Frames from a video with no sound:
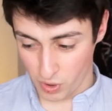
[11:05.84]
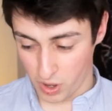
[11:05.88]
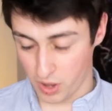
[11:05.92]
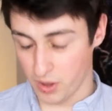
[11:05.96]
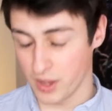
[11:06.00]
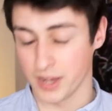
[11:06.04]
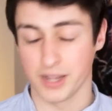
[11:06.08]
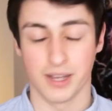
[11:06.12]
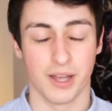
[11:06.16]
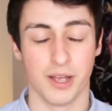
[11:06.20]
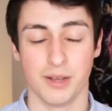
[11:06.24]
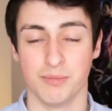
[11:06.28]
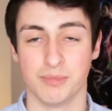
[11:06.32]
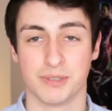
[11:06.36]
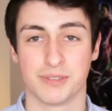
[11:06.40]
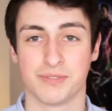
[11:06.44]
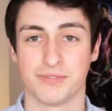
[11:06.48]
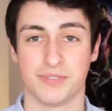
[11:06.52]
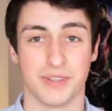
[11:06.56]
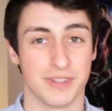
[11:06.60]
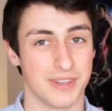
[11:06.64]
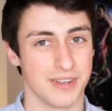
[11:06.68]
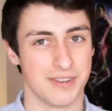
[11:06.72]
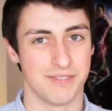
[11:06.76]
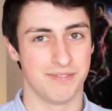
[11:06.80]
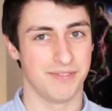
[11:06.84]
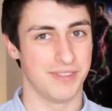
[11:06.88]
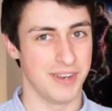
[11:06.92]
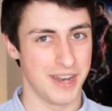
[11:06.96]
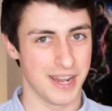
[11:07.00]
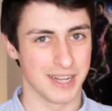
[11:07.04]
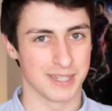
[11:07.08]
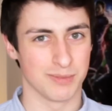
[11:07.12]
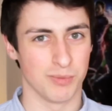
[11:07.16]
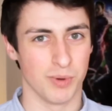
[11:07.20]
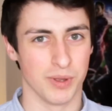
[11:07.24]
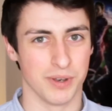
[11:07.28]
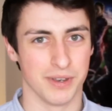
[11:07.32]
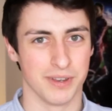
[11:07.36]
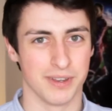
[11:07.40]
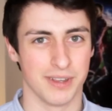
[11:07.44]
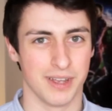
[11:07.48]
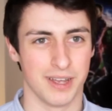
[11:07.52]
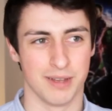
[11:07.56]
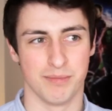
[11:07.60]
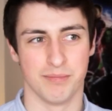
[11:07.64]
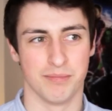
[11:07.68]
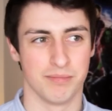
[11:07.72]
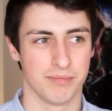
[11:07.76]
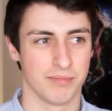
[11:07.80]
our hopes for the next one.
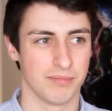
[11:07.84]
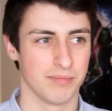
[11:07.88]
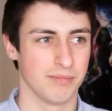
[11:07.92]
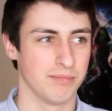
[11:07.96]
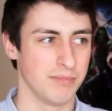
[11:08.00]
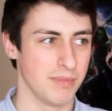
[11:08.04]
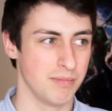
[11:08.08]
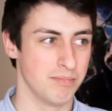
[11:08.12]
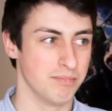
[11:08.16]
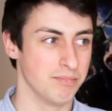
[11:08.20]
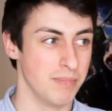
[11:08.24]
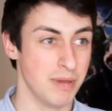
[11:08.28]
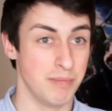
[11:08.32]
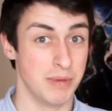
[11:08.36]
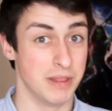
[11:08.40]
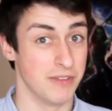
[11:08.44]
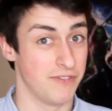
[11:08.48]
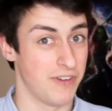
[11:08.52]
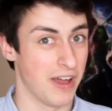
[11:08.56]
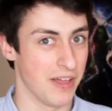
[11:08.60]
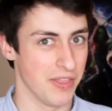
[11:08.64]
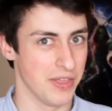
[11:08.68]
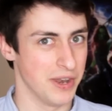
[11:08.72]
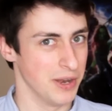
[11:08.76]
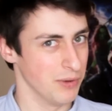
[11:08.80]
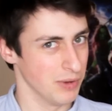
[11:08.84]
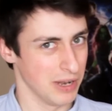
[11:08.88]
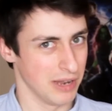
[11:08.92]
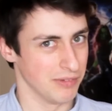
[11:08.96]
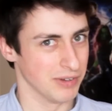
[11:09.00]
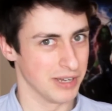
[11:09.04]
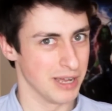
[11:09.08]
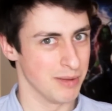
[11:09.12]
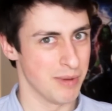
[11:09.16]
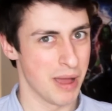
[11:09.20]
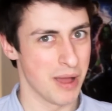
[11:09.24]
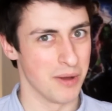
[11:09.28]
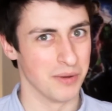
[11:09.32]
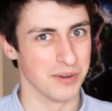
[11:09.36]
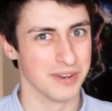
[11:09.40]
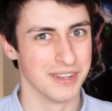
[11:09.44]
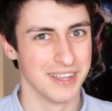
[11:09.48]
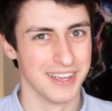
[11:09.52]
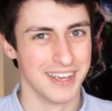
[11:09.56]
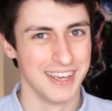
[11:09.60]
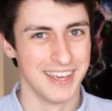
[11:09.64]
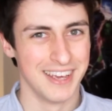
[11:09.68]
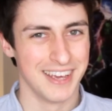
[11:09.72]
Maybe the fact that it will ever come out.